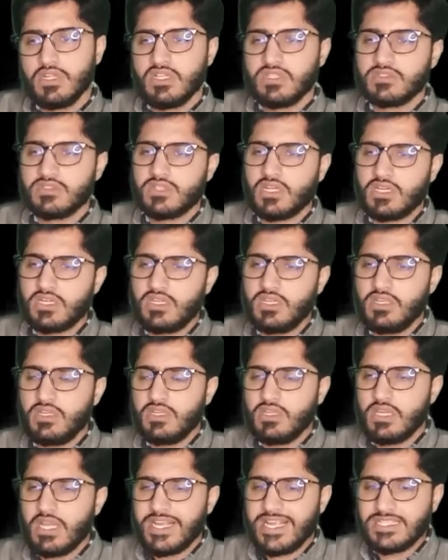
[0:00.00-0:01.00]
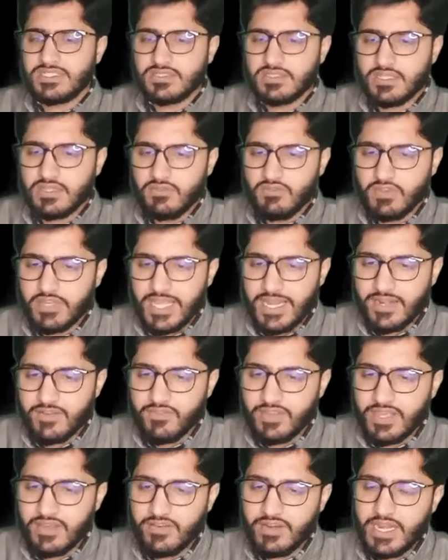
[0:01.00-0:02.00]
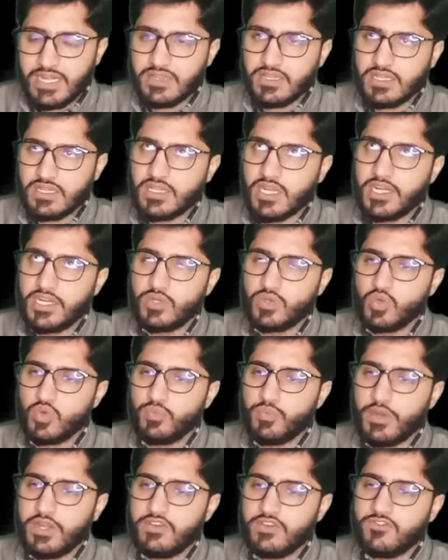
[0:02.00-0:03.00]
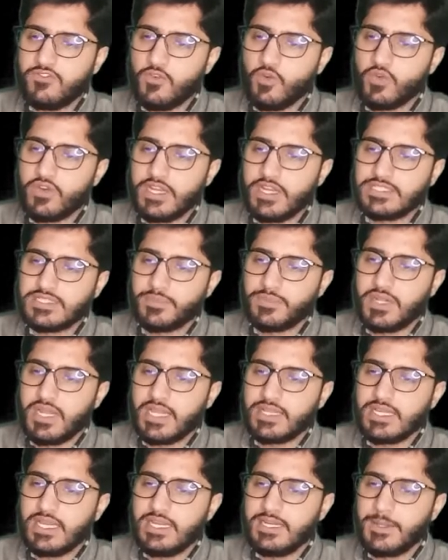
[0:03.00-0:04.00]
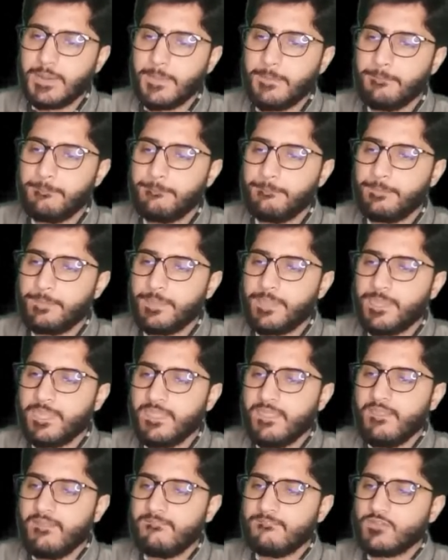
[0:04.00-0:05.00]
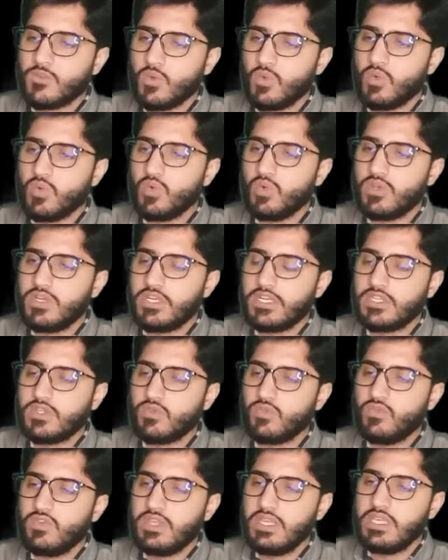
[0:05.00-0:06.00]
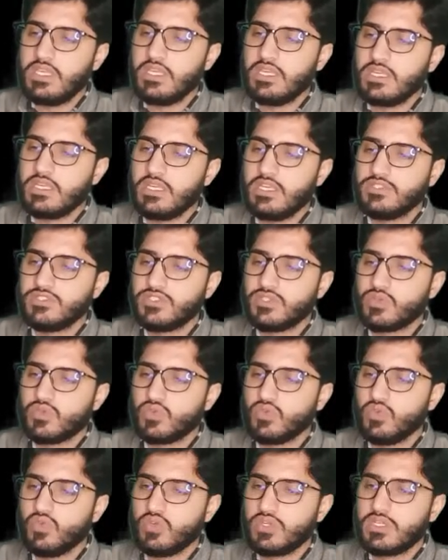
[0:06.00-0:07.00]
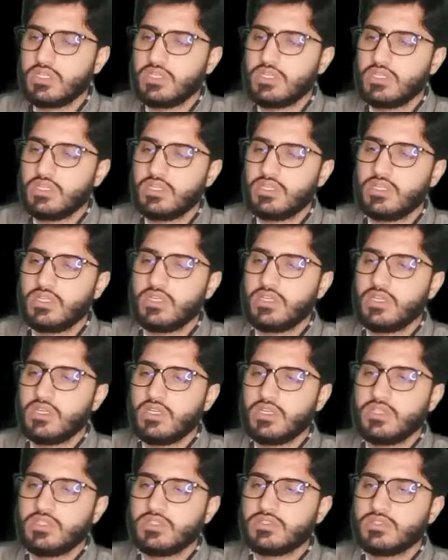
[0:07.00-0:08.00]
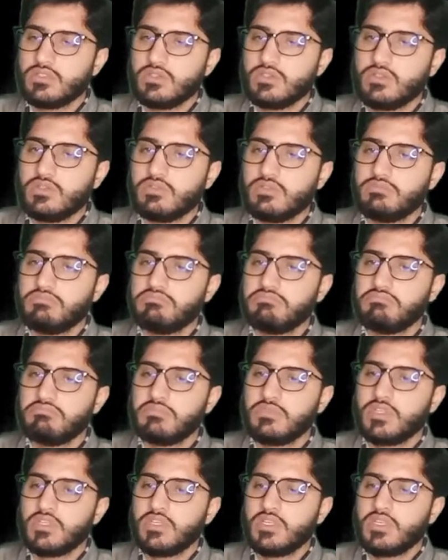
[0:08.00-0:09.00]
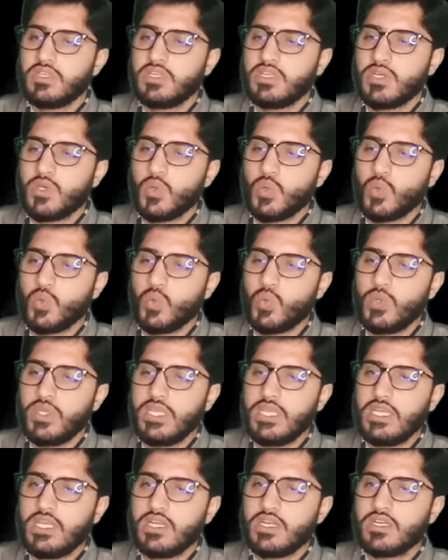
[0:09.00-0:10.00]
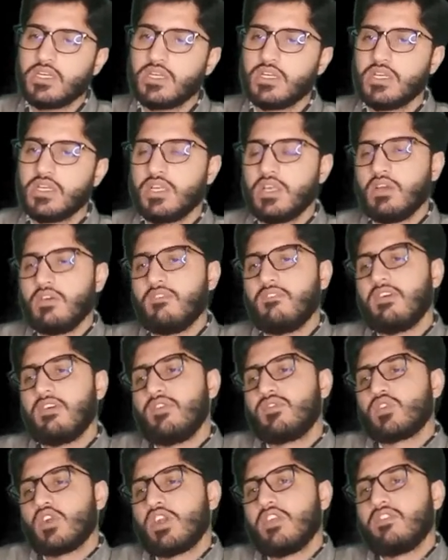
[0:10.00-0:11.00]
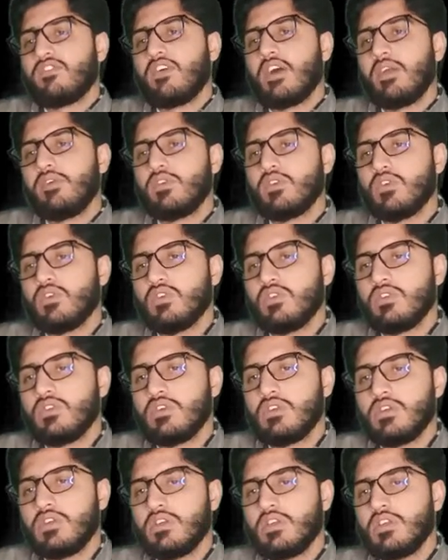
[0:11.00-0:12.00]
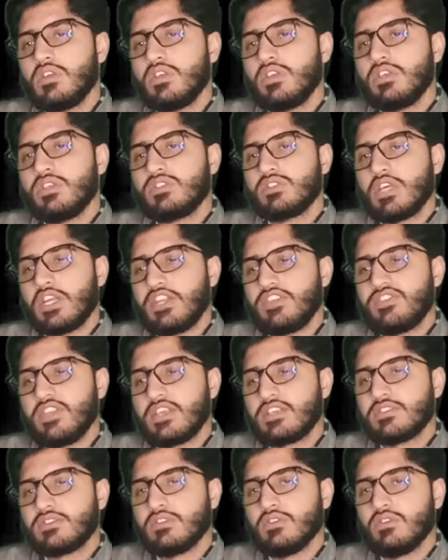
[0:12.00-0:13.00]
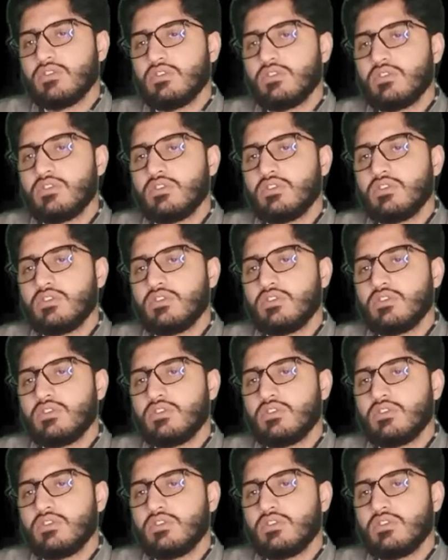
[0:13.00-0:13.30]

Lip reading: 30. I guess we can write 32.4, right? Something like that. So it is v is a root. So v 525 no, 36 no,